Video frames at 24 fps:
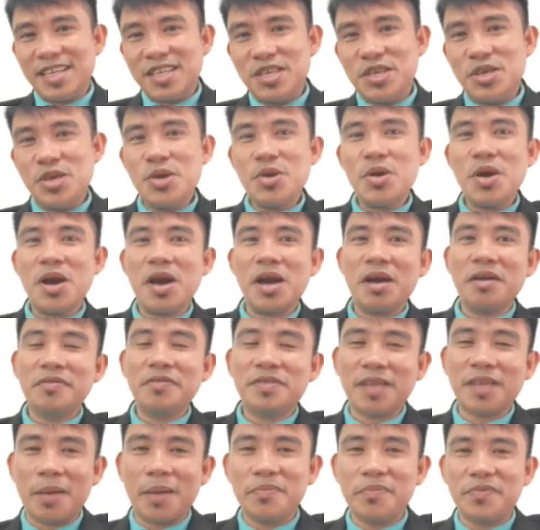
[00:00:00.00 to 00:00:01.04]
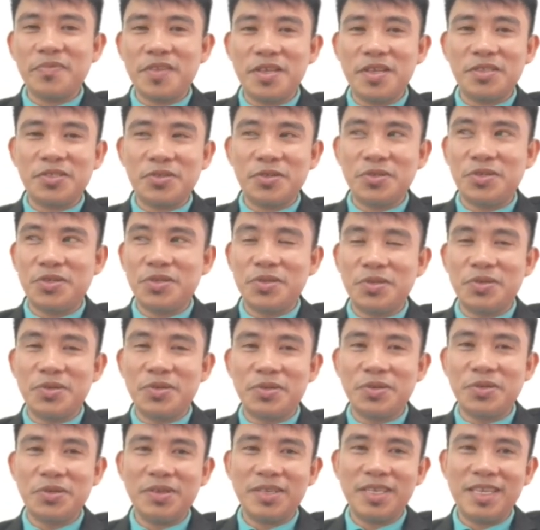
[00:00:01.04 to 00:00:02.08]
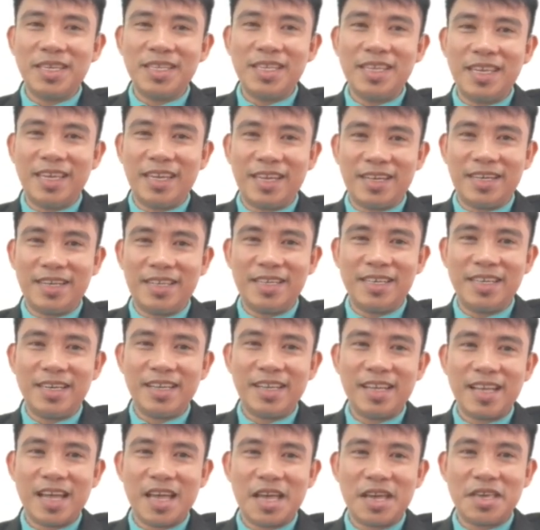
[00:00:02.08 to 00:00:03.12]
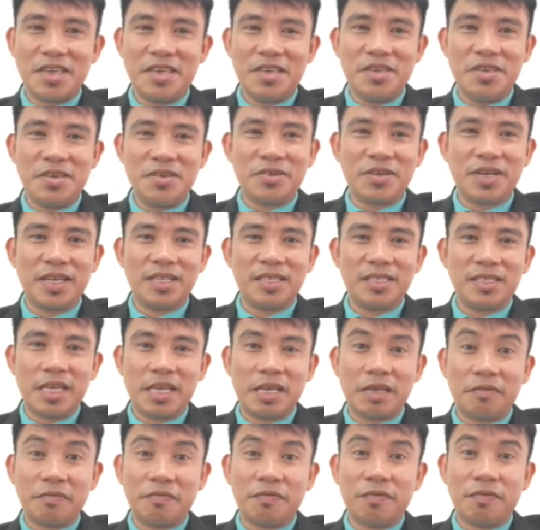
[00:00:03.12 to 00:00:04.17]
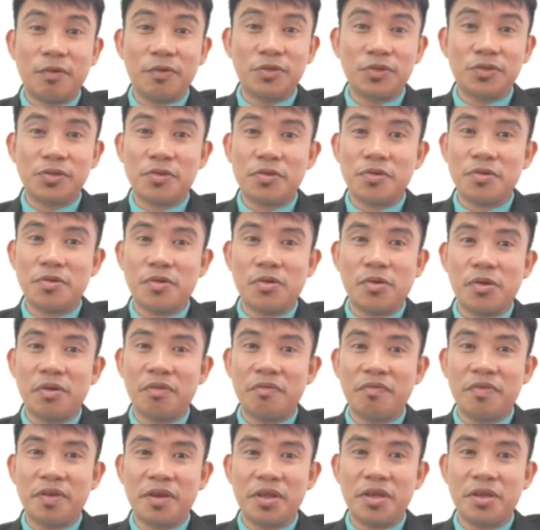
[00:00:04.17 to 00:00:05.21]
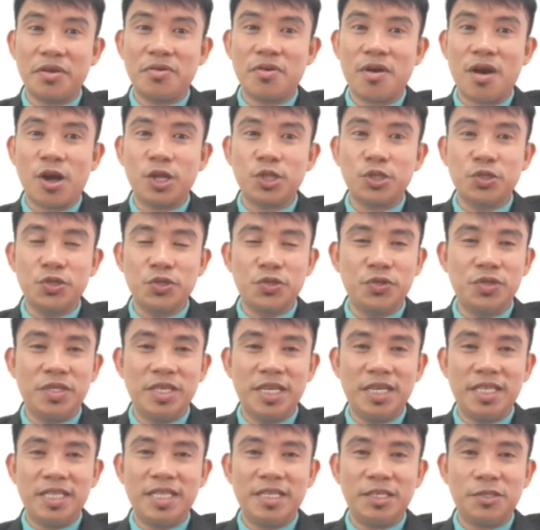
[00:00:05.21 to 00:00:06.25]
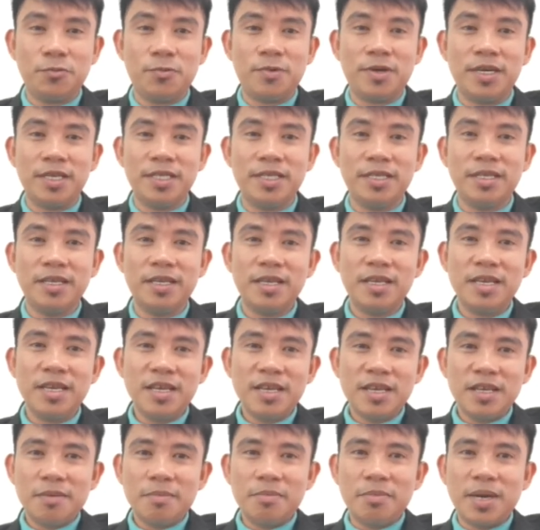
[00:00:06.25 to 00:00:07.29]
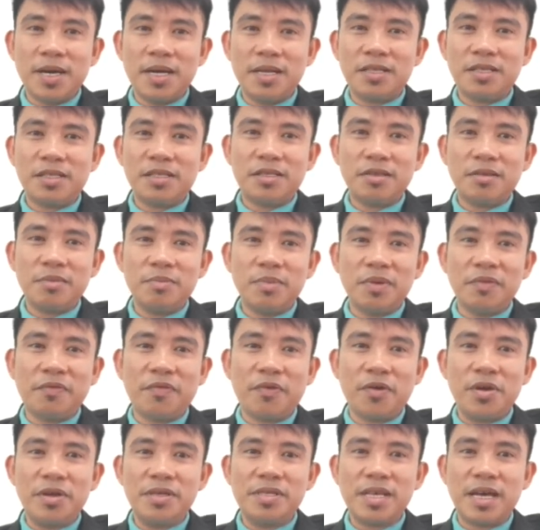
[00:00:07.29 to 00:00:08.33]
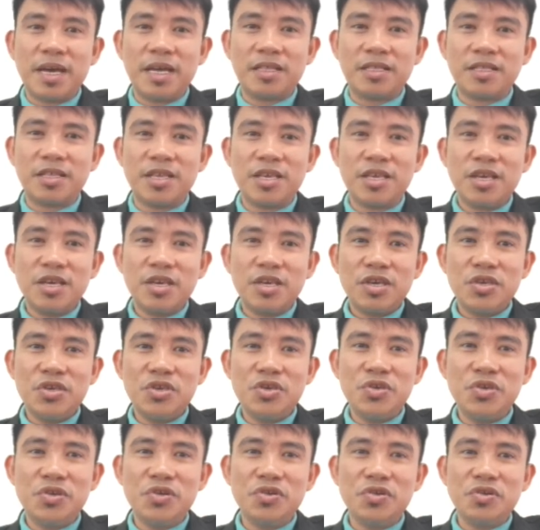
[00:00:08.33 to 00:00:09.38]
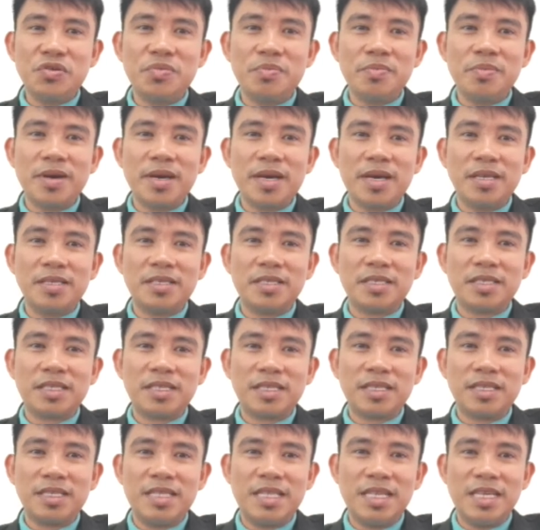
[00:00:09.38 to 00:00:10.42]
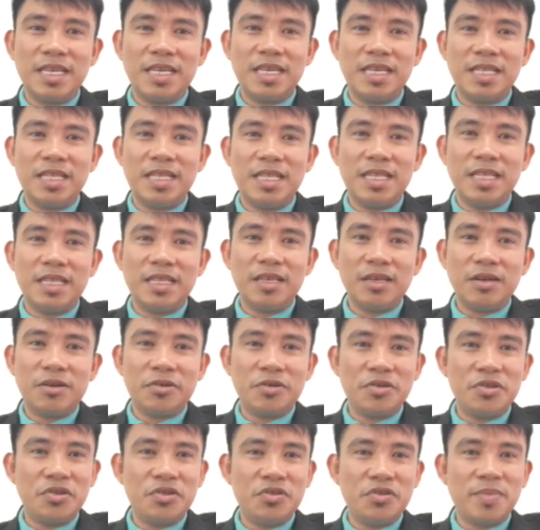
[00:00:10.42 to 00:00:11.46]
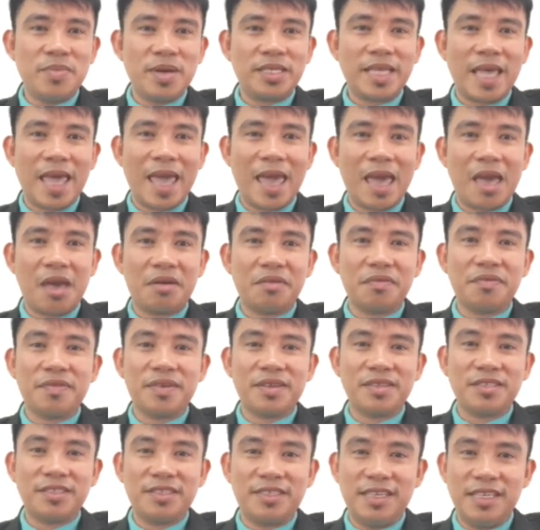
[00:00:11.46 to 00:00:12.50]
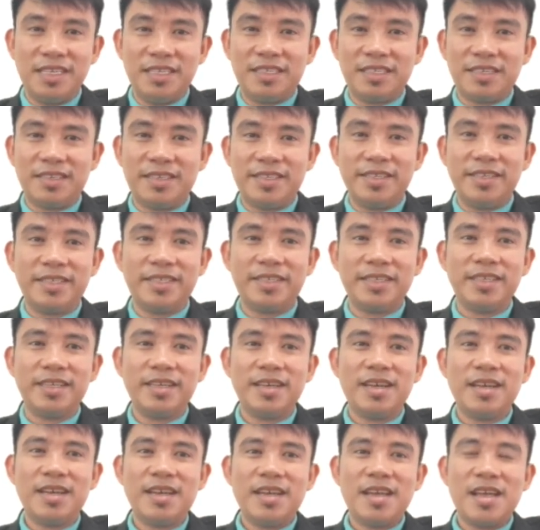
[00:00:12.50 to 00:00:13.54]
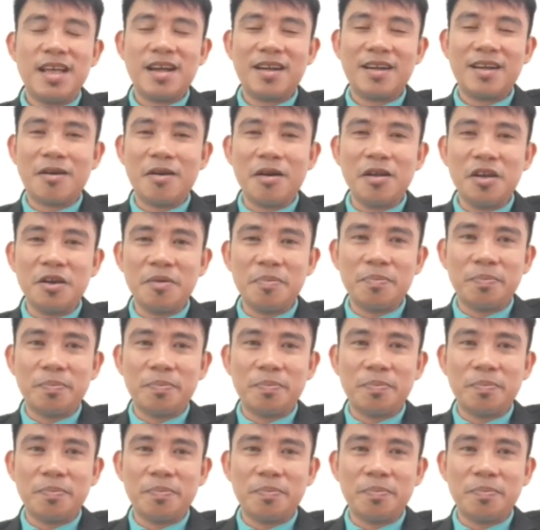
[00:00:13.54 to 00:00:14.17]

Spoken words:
you have something to do in here. You can take a photo or a video how you did this one, but before that you must need, or you must have, a scissors, a color